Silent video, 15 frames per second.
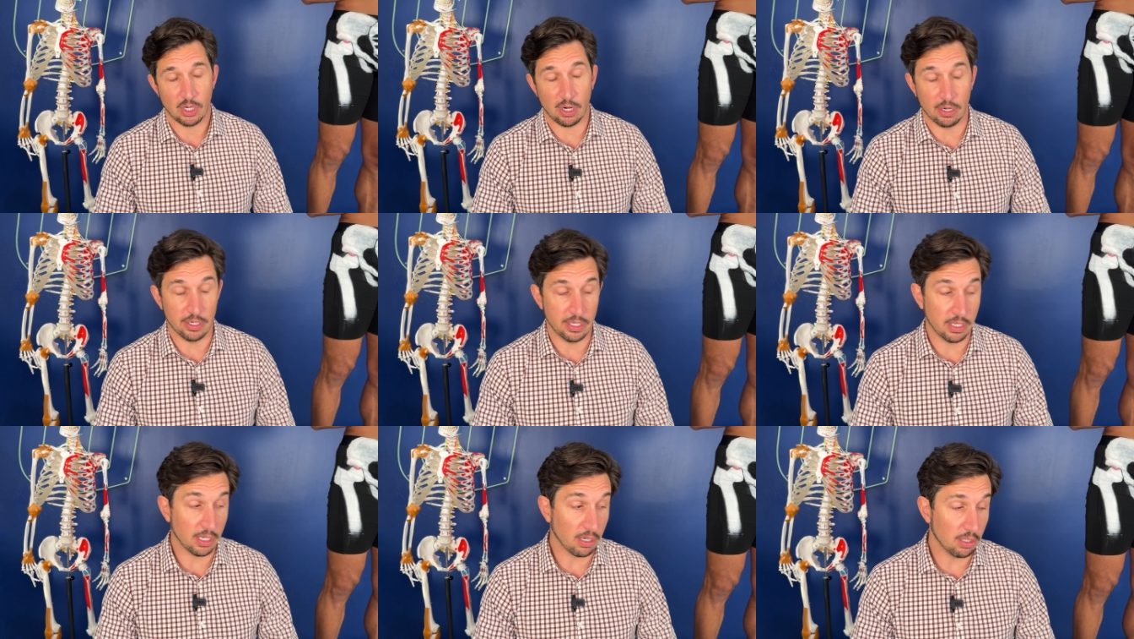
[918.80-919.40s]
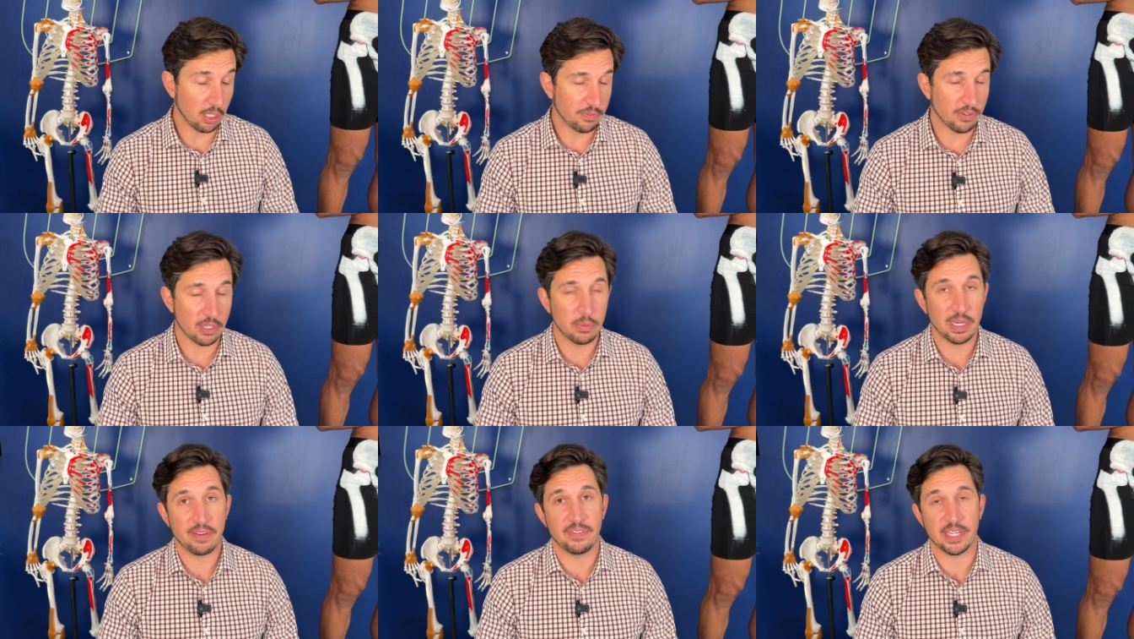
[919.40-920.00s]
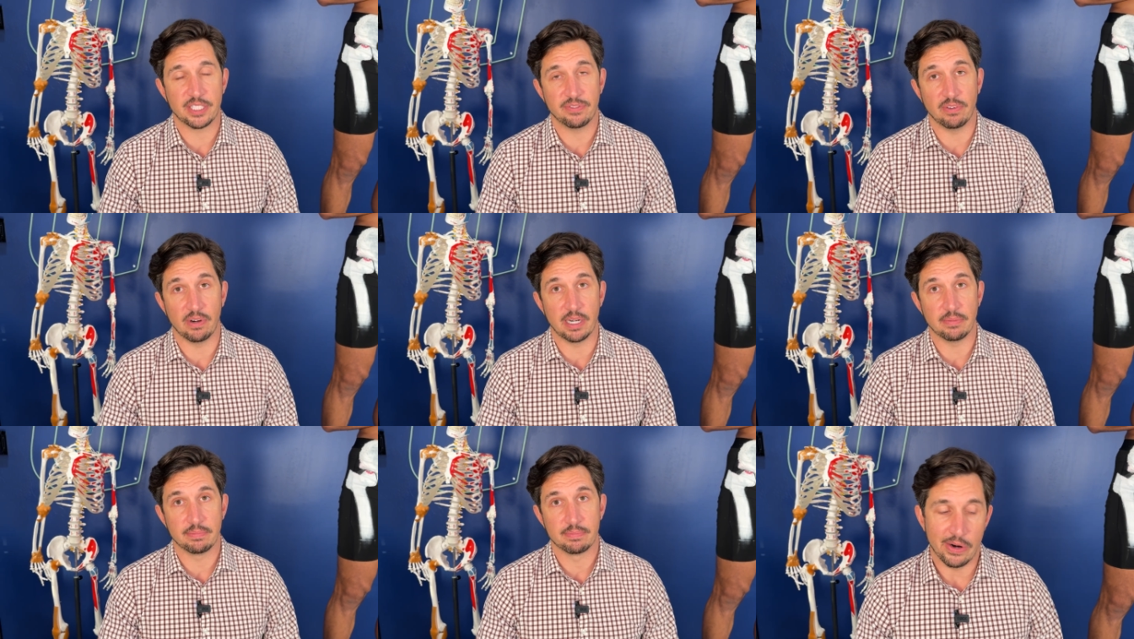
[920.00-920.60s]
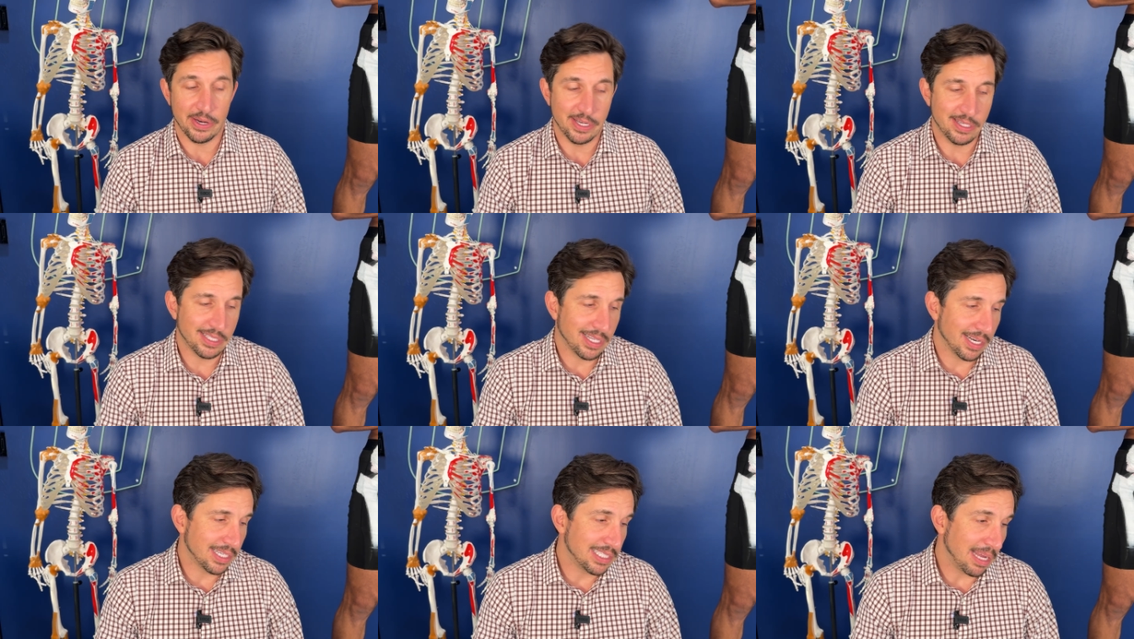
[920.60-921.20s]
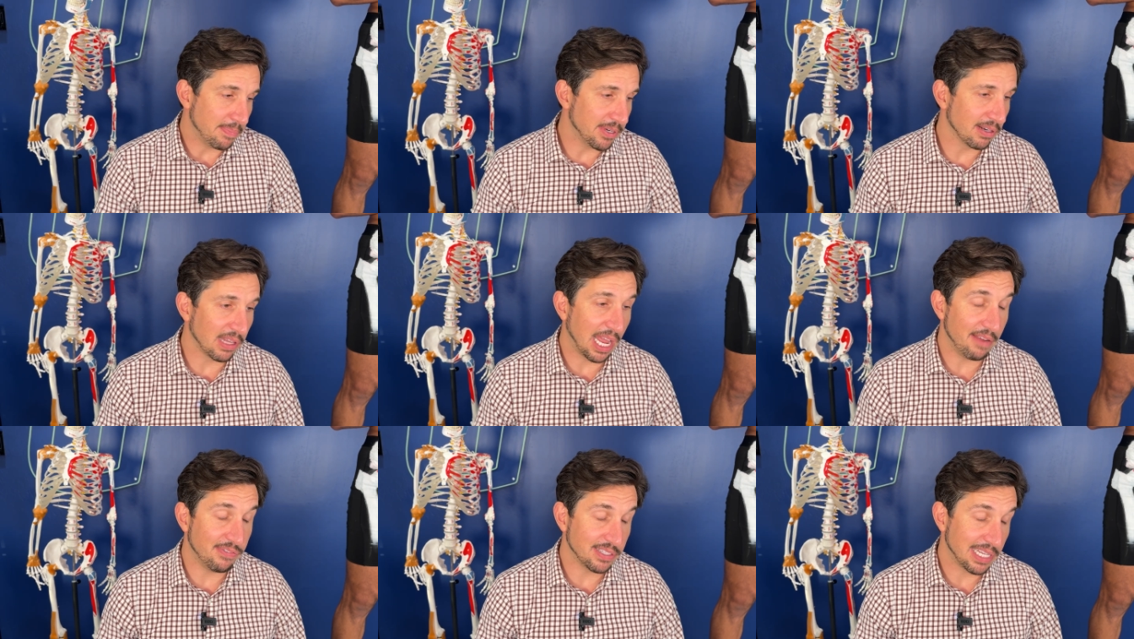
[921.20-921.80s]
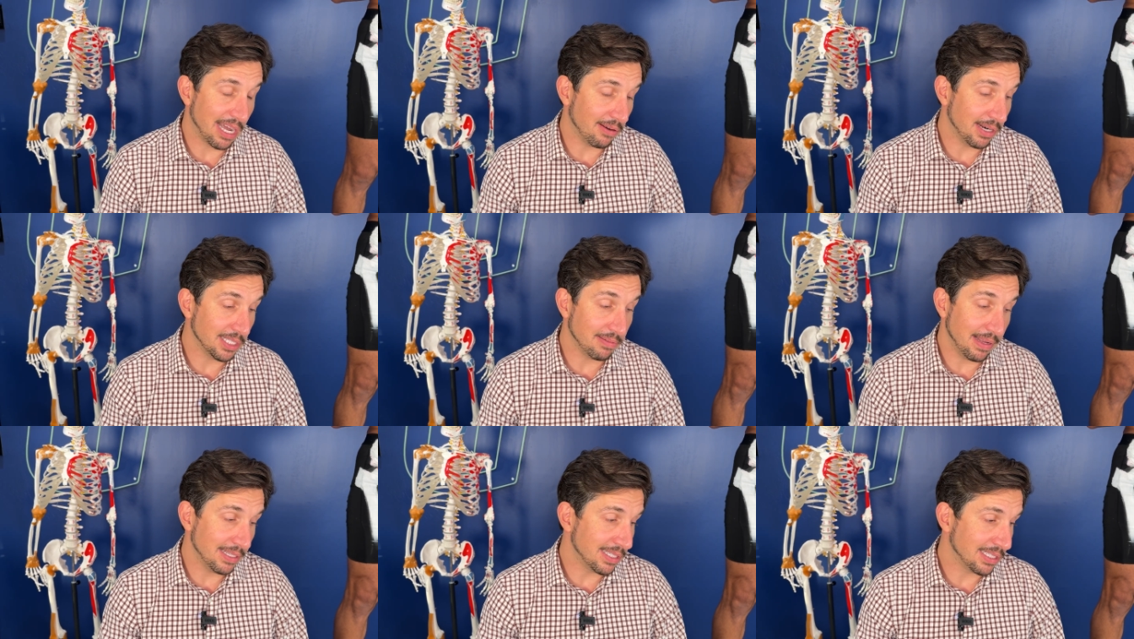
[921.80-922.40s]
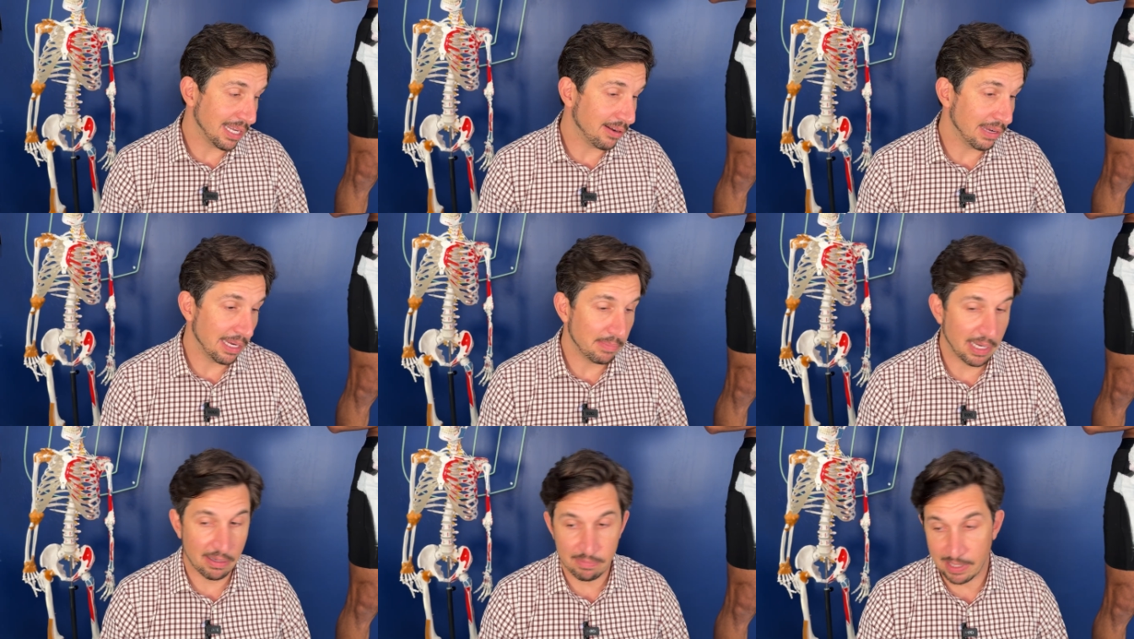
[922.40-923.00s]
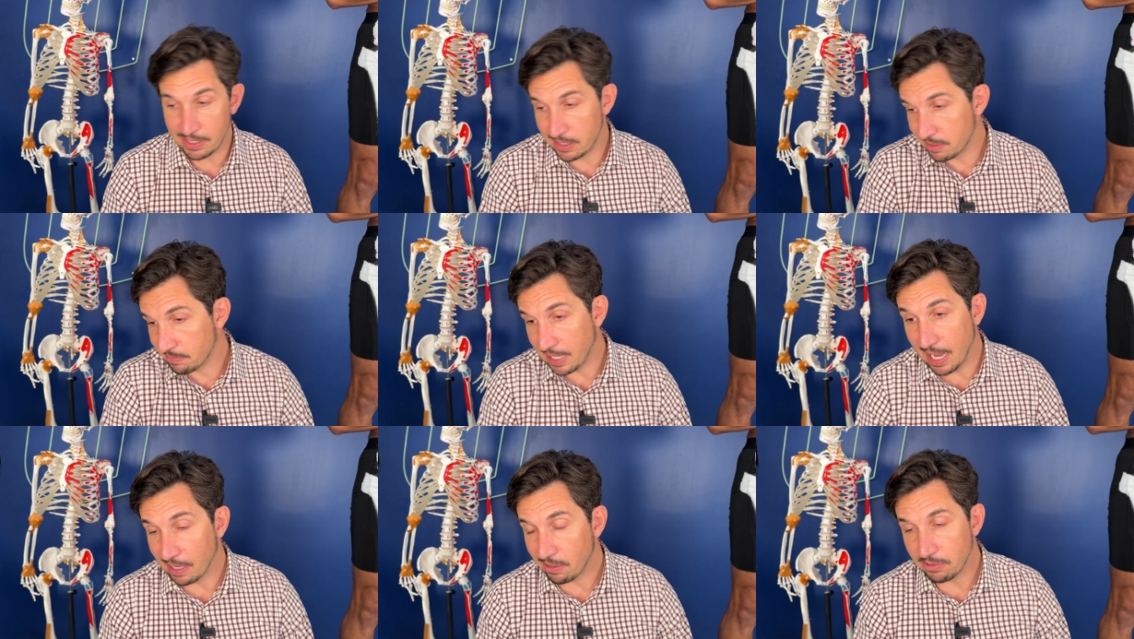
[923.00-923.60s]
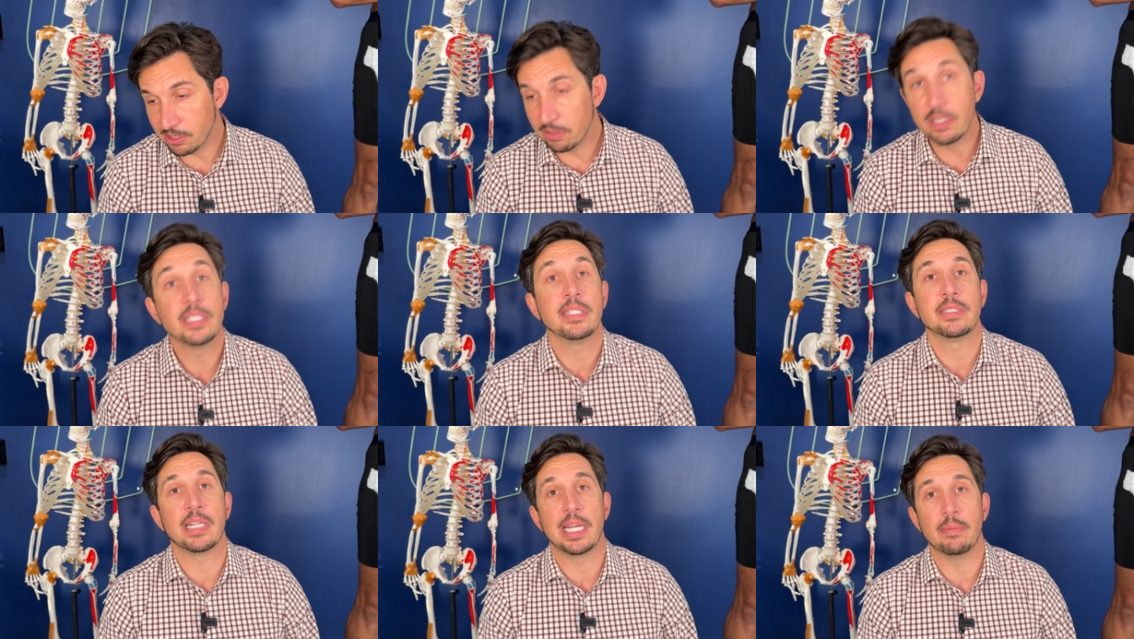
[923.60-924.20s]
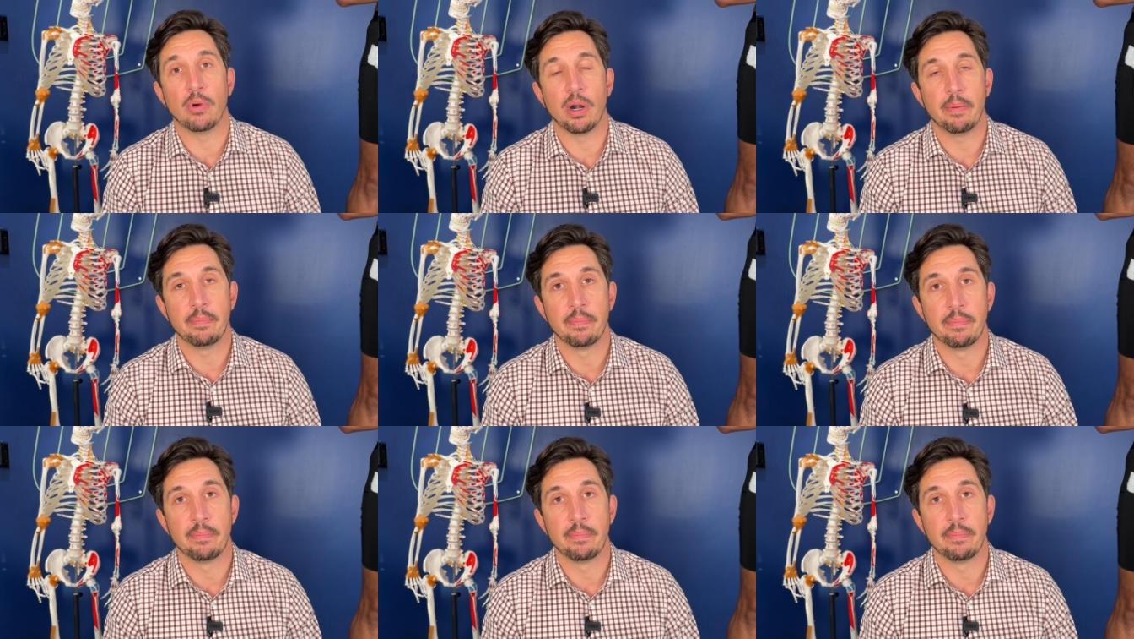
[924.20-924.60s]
Or are you gonna go look for a quick fix for it? Or are you just gonna accept your life as how it is? Man, that's just how I am now. I just can't go do these things anymore.